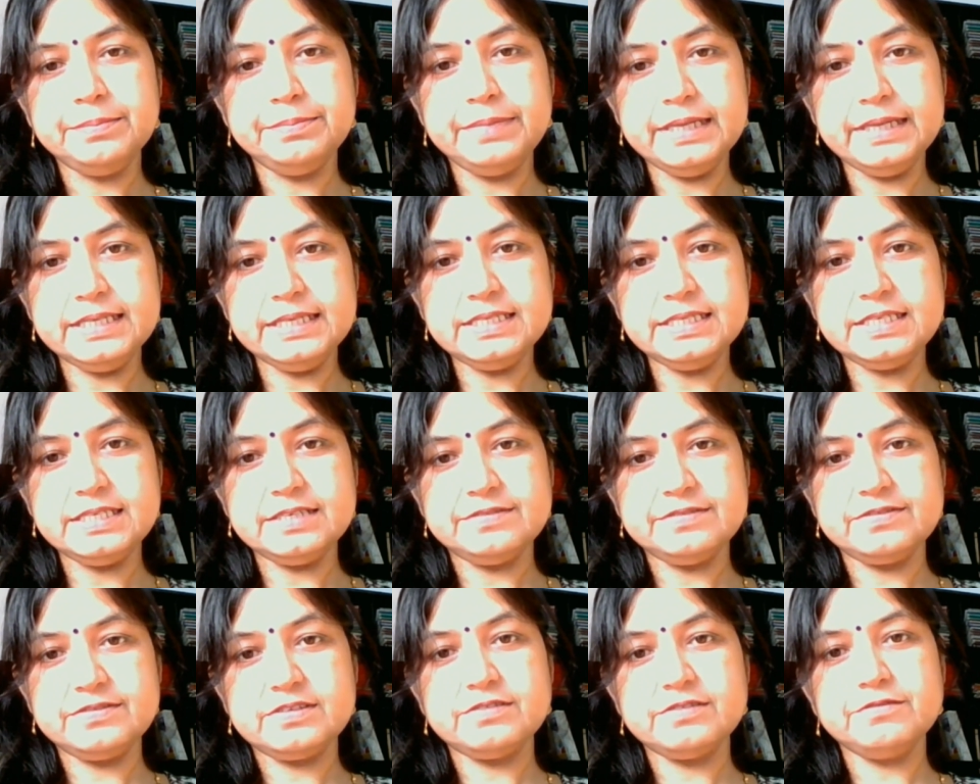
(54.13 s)

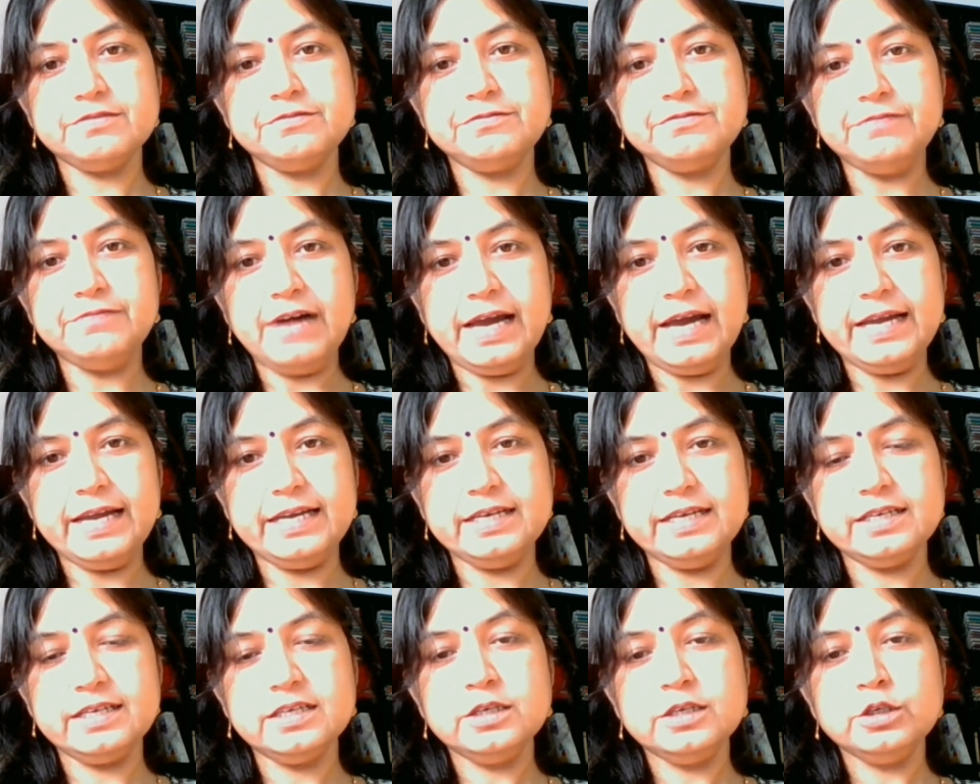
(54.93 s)
plaintiffs
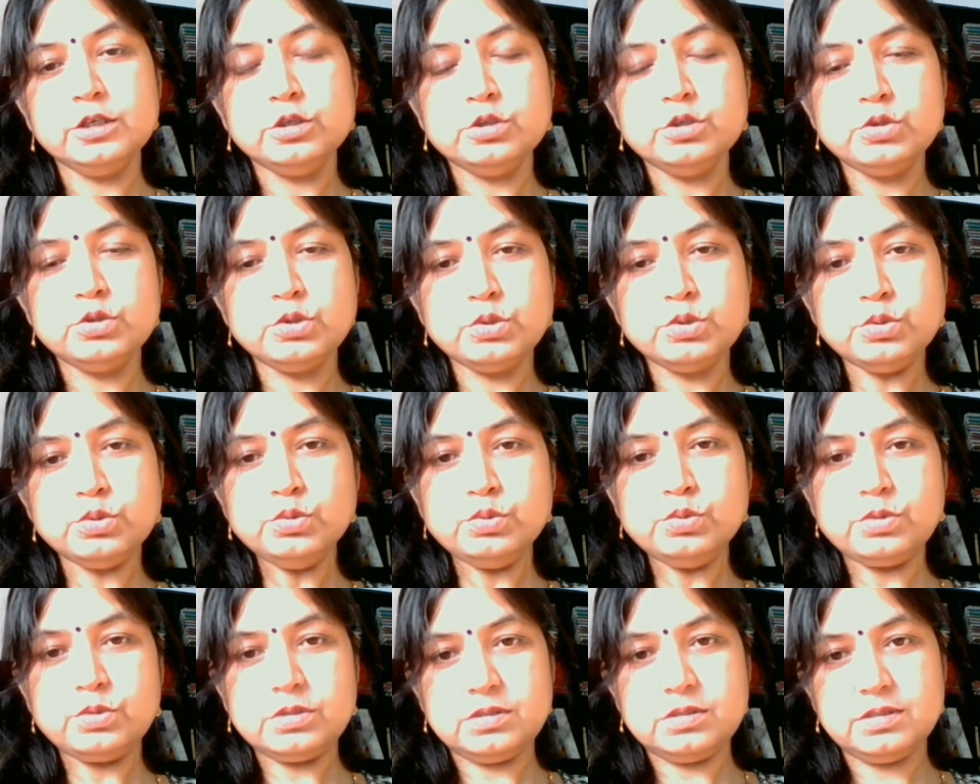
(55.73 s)
filed
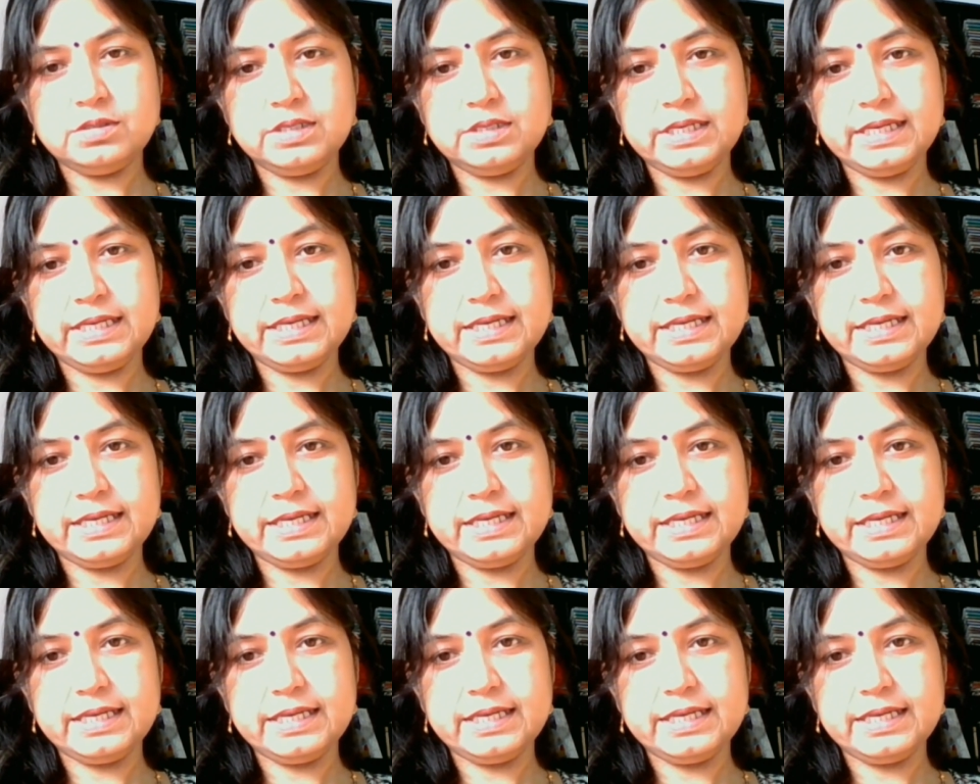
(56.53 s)
suit